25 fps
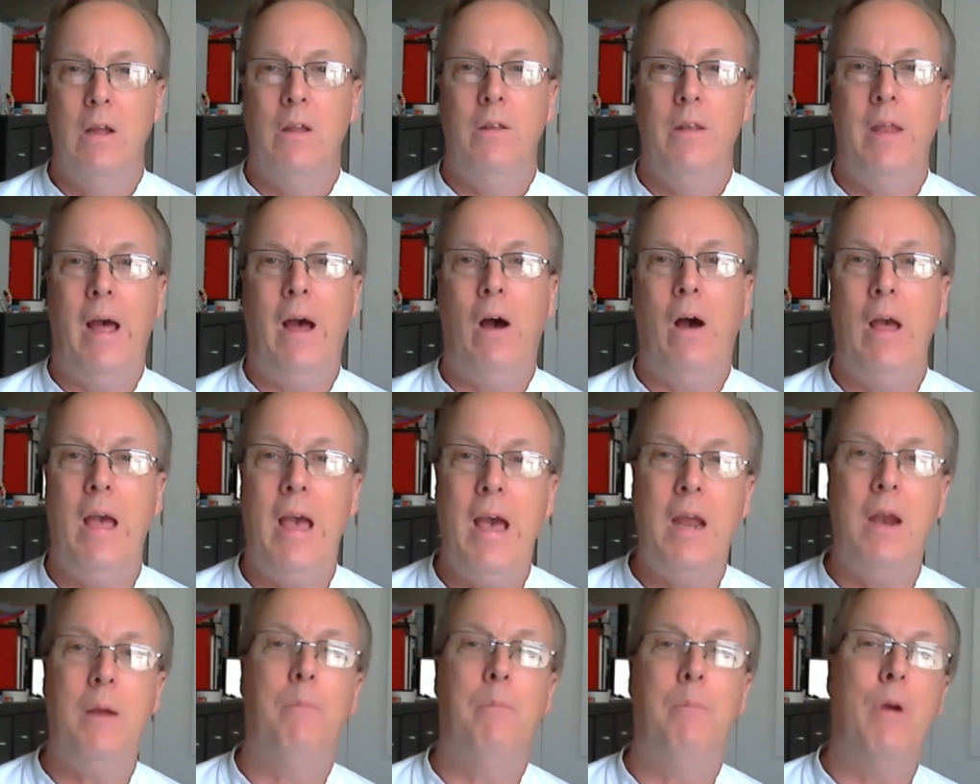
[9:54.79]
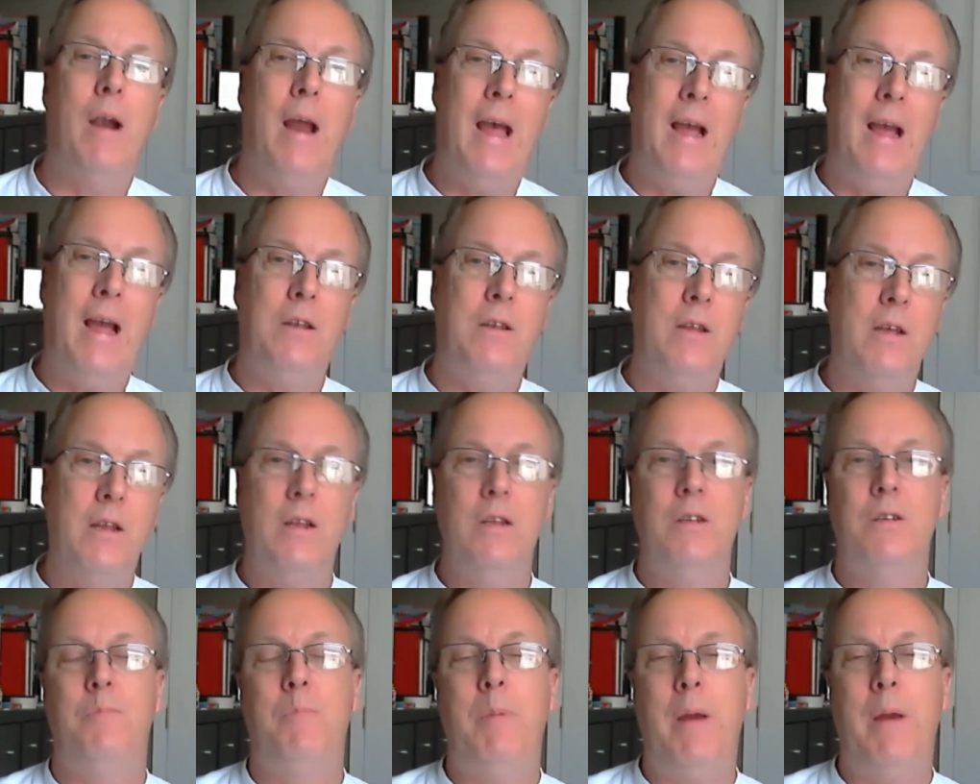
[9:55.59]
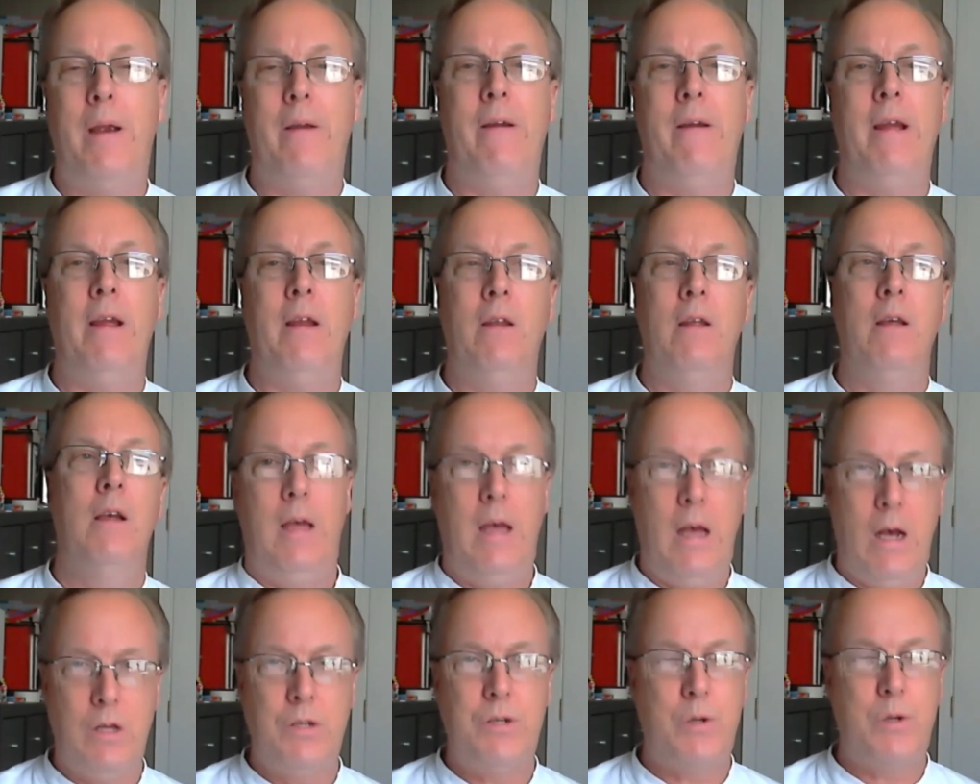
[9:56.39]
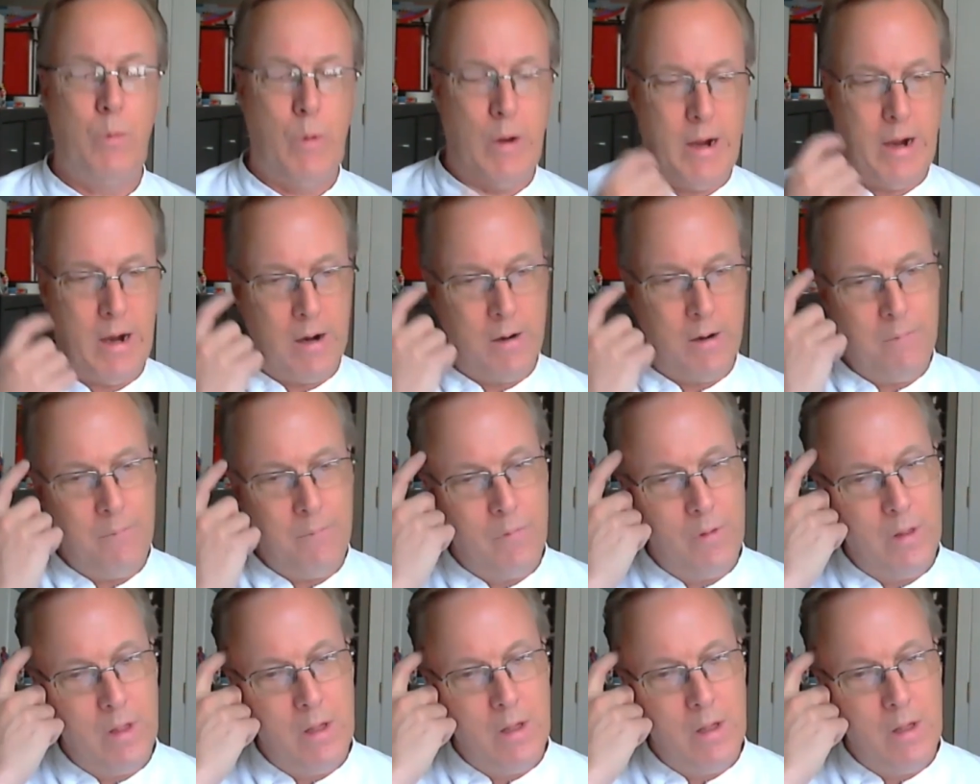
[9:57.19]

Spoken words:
Now, Hannah Bragdon is buried elsewhere